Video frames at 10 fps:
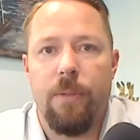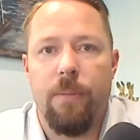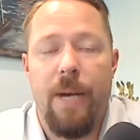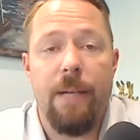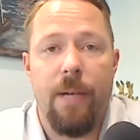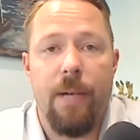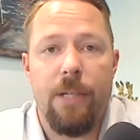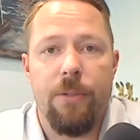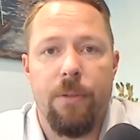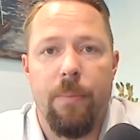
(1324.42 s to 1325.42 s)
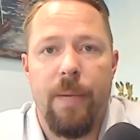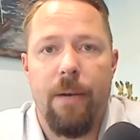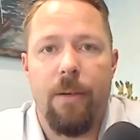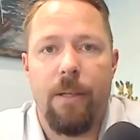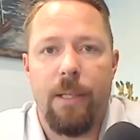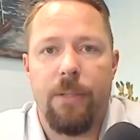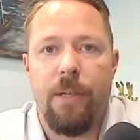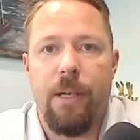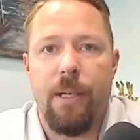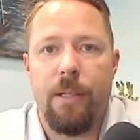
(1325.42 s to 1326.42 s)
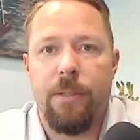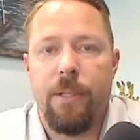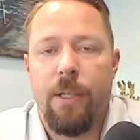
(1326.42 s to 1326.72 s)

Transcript: bidirectional power electronics